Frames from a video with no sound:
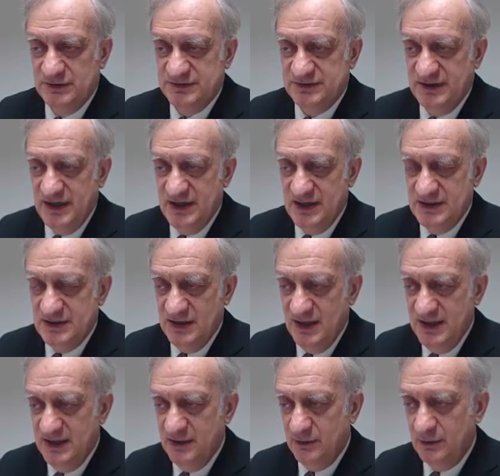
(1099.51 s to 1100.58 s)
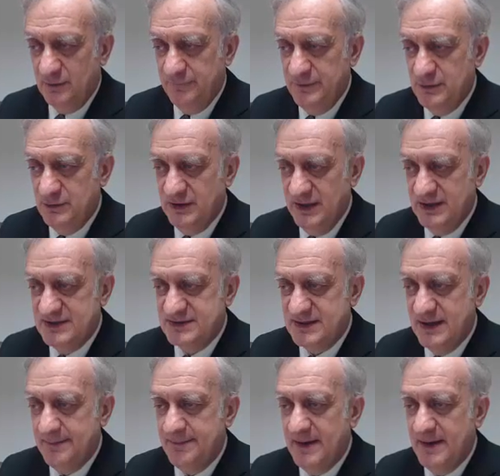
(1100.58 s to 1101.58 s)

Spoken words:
say, a day or a few days.